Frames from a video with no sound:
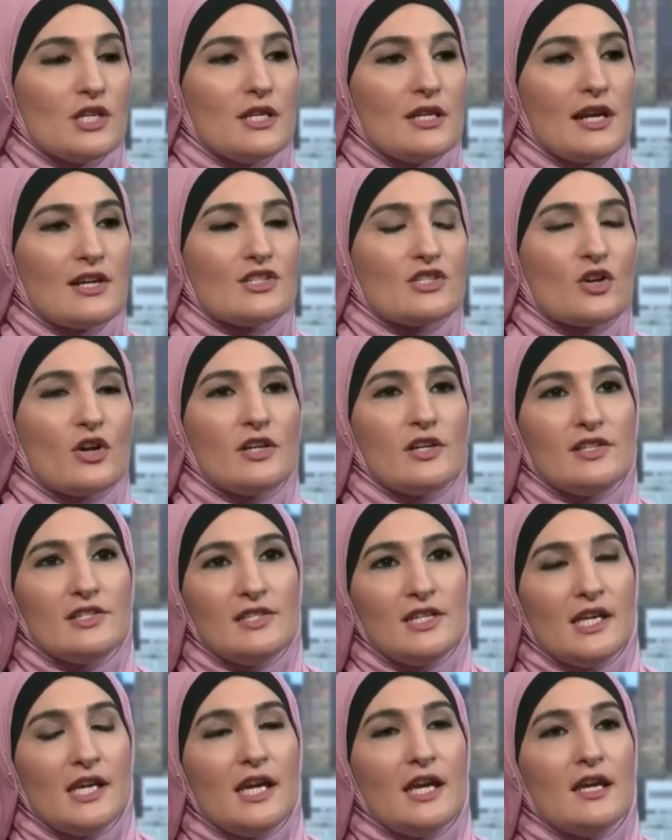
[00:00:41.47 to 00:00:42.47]
And I started
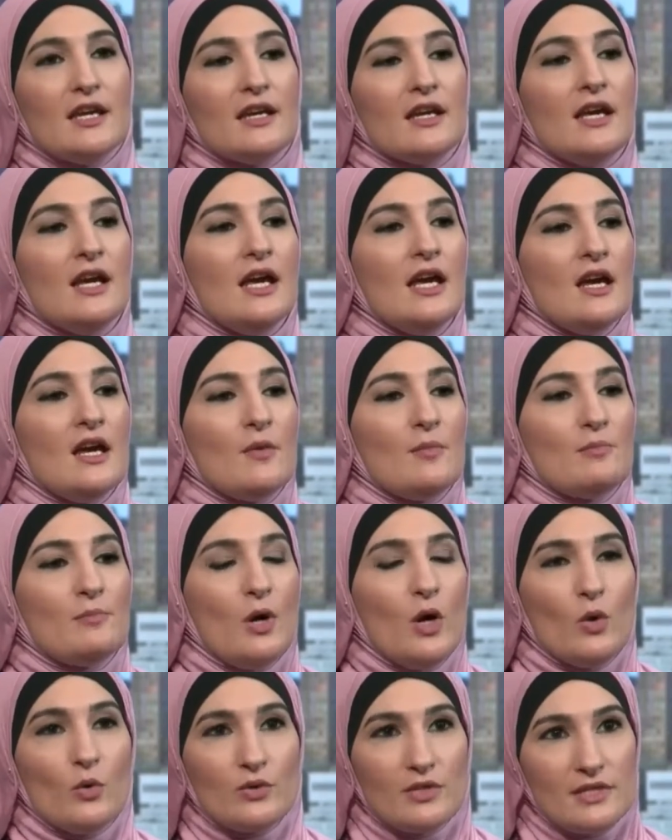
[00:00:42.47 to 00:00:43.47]
seeing
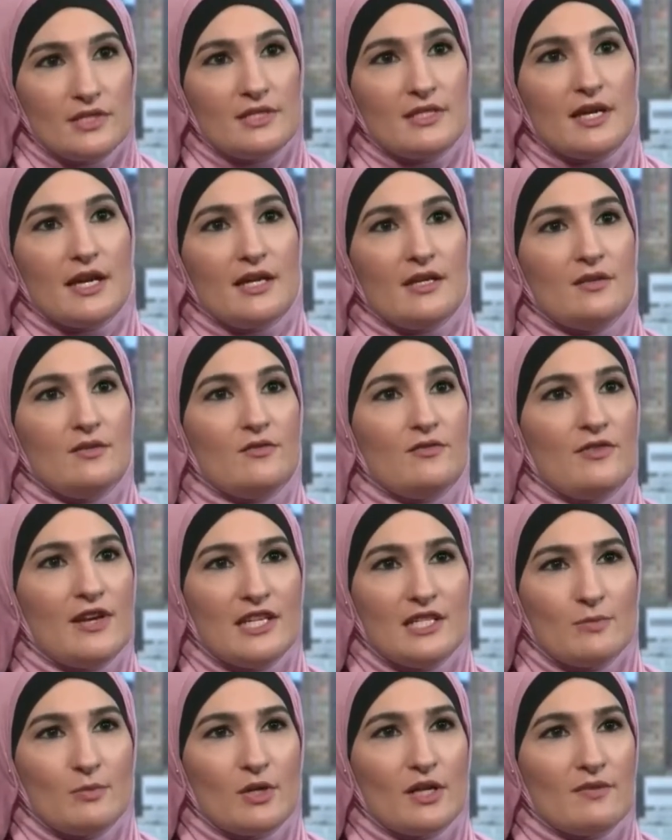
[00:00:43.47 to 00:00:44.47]
posts and
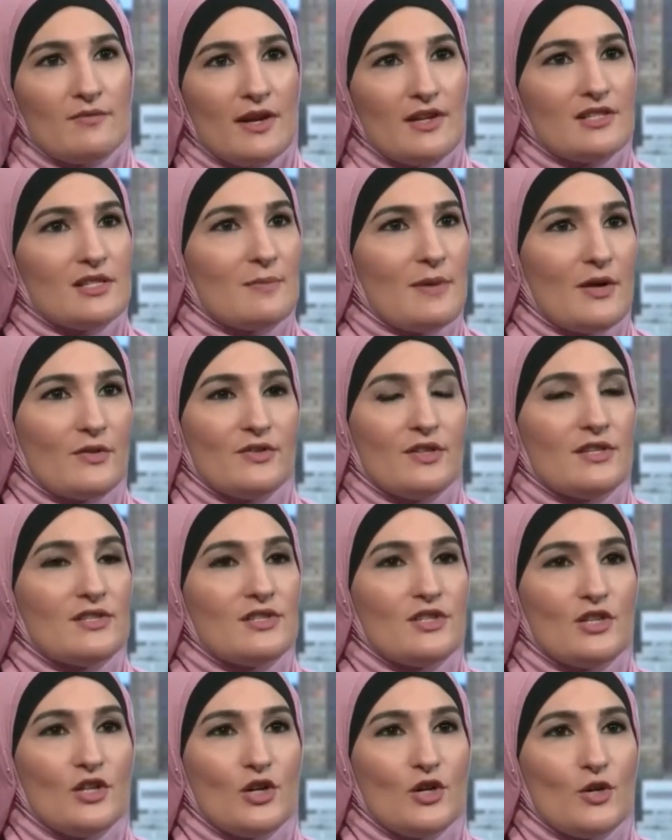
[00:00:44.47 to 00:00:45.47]
Facebook events about
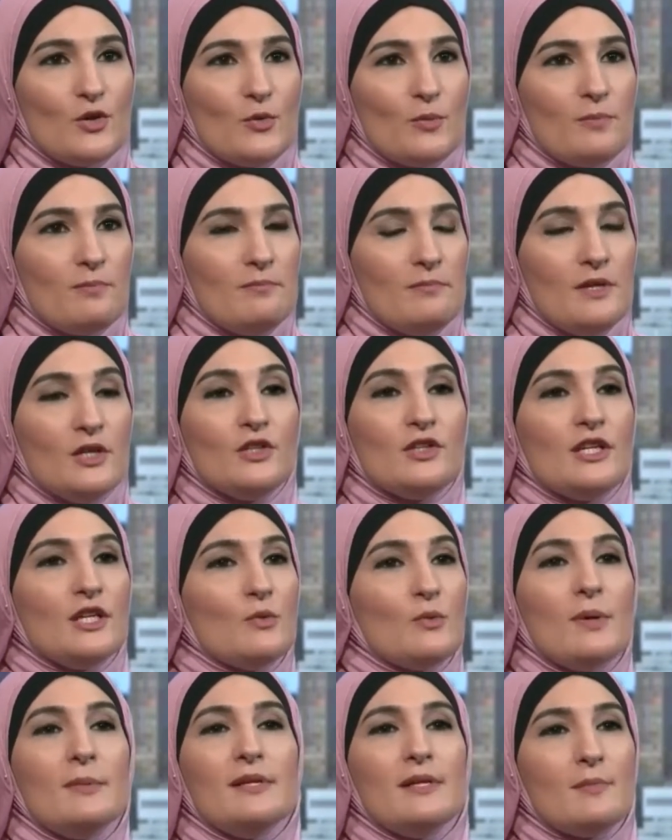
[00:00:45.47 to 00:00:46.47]
this, Million
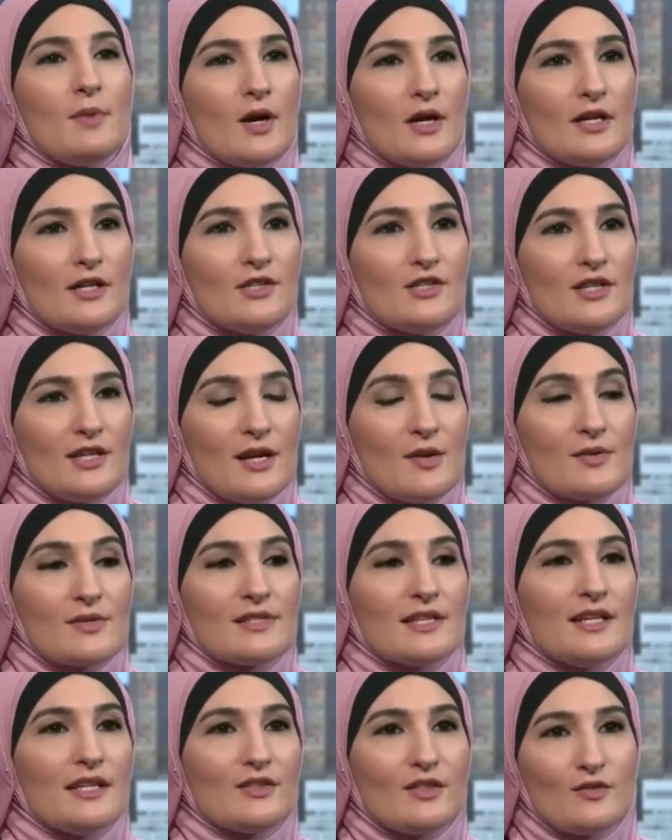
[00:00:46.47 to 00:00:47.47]
Women March. And I was
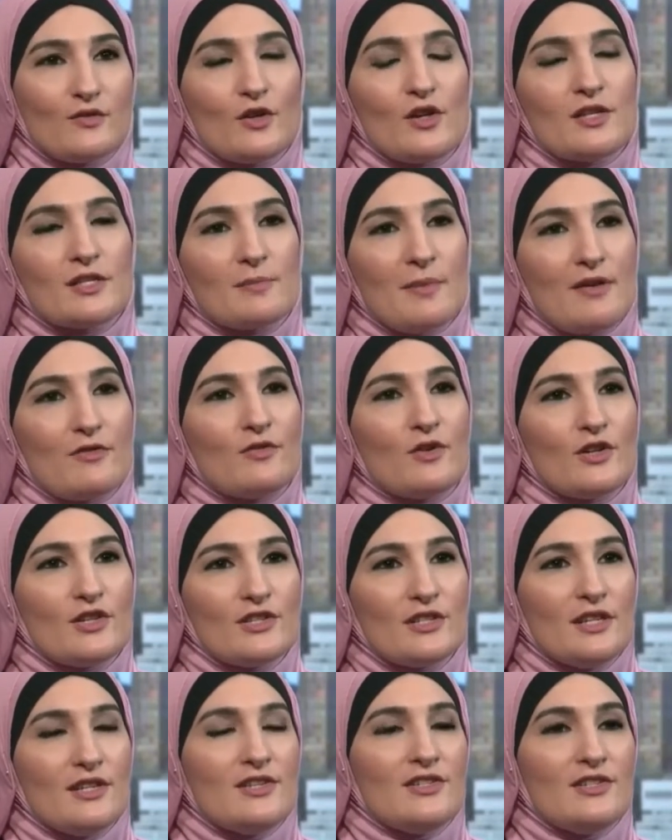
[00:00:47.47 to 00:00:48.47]
like, my
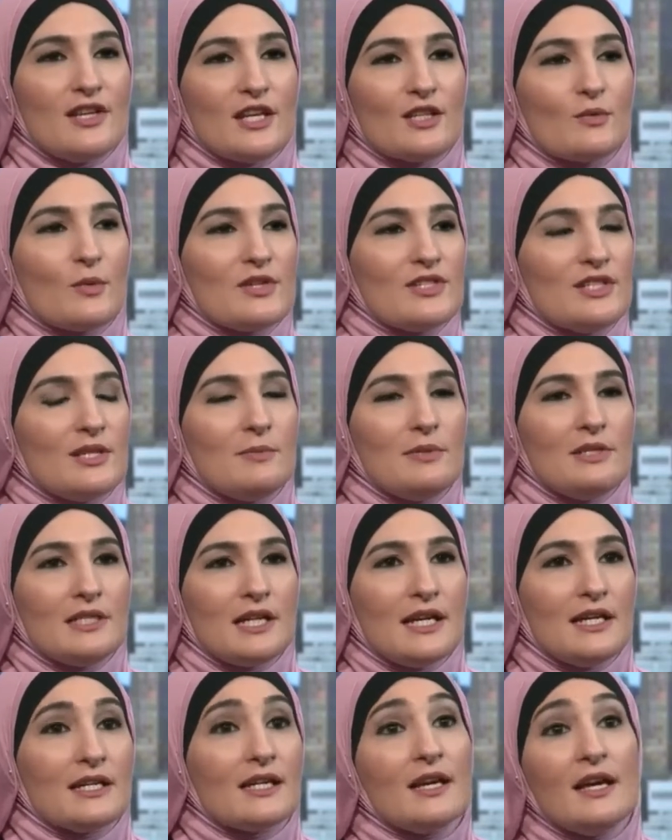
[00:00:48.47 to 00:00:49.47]
first instinct was to be
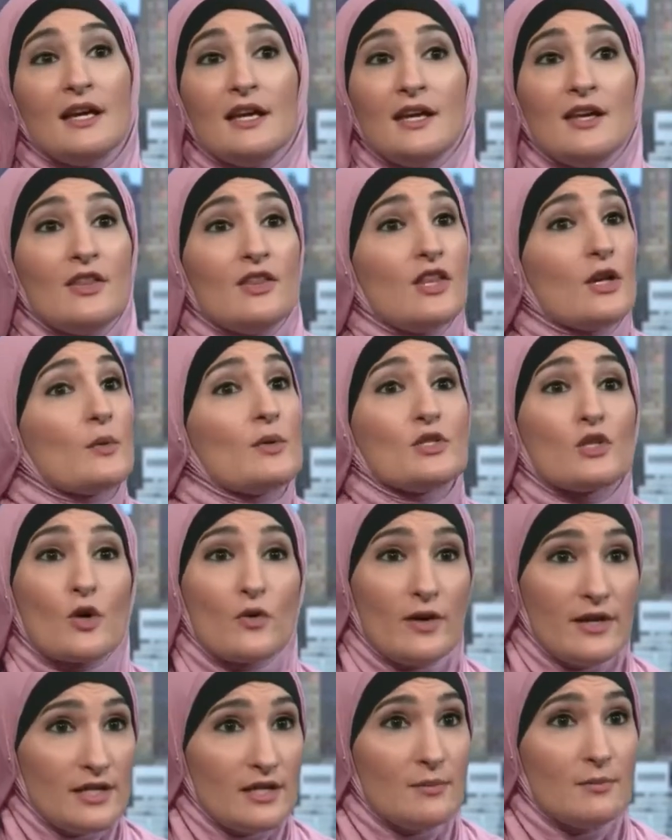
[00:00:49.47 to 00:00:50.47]
like, there was
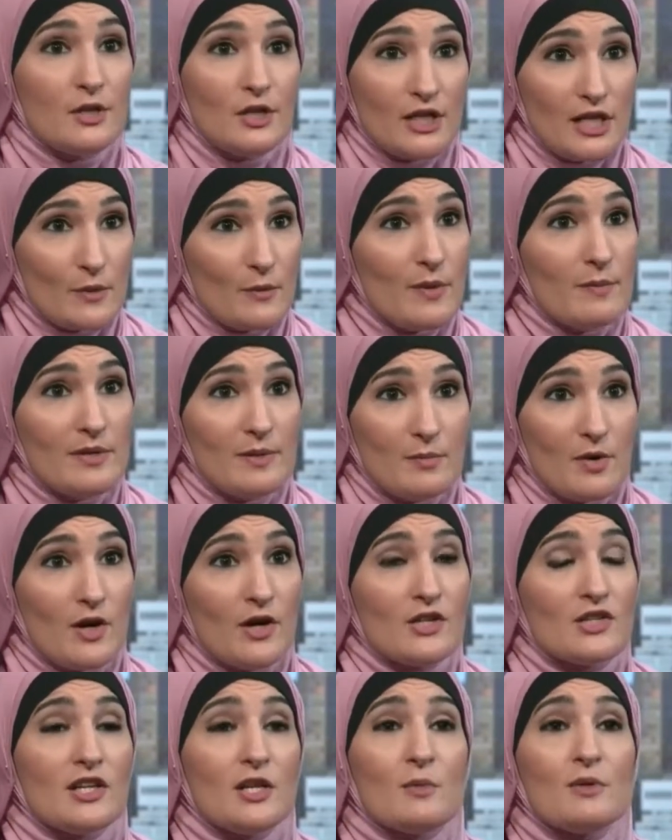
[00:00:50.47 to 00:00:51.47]
already a Million Women
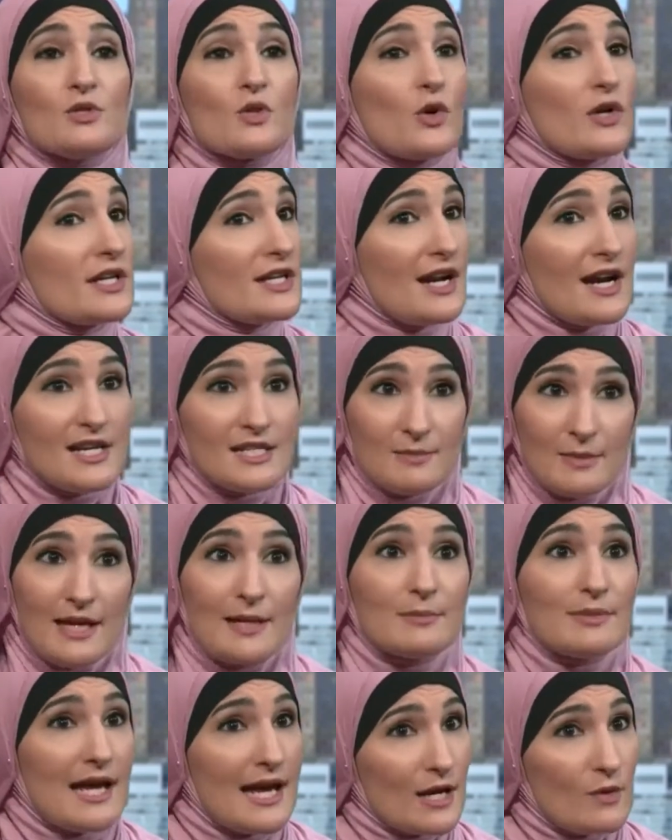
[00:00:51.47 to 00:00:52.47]
March and it was organized by
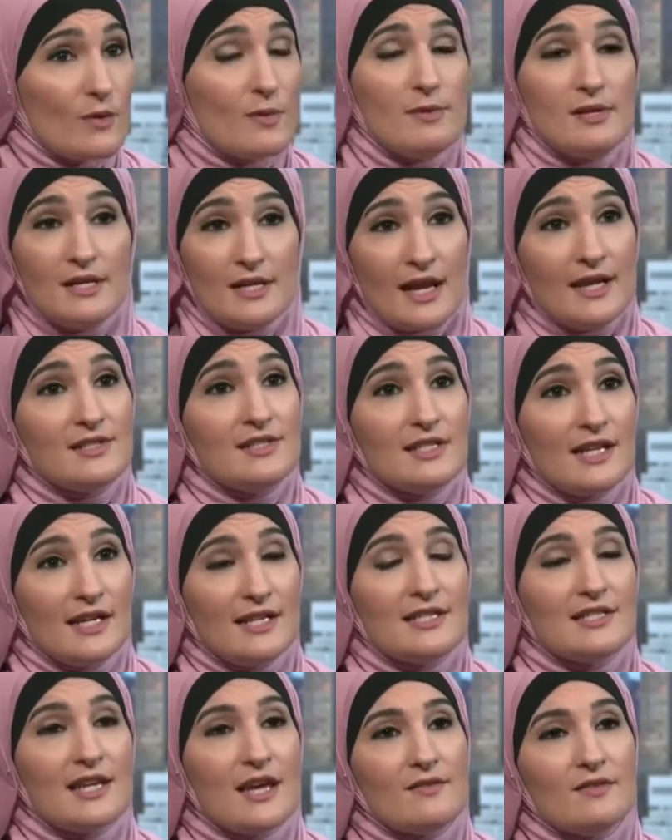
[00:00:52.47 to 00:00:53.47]
Black women in
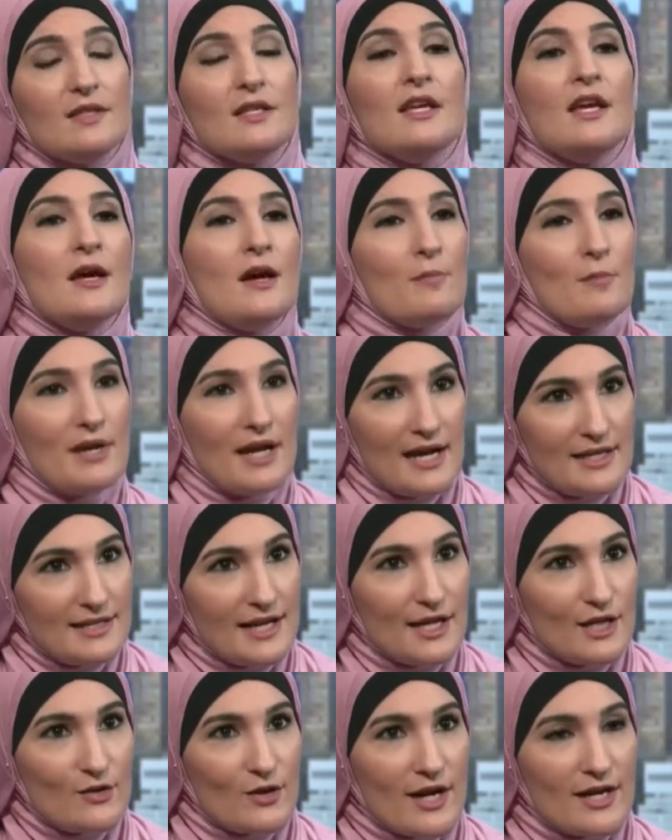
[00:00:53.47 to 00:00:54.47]
1997, but I
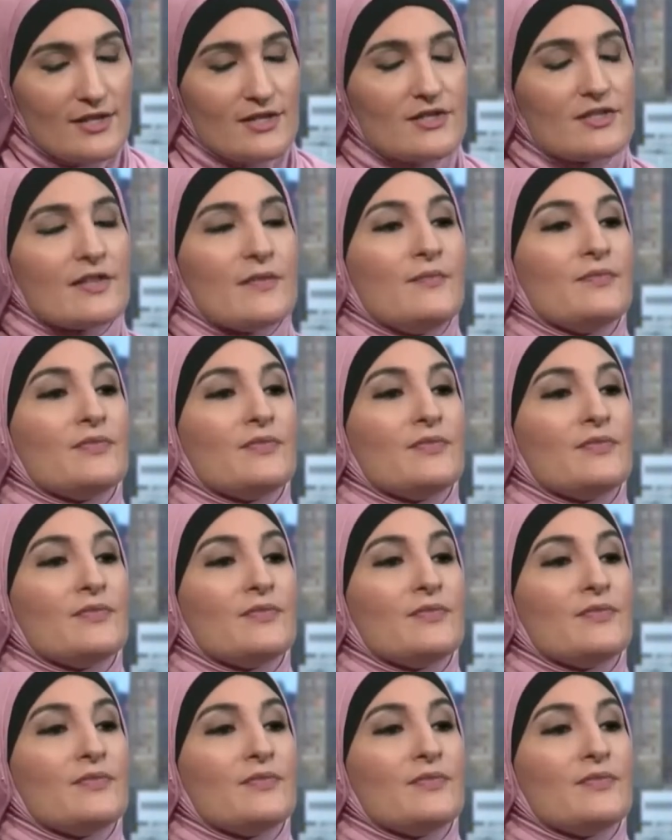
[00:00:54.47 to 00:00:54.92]
digress. Yeah.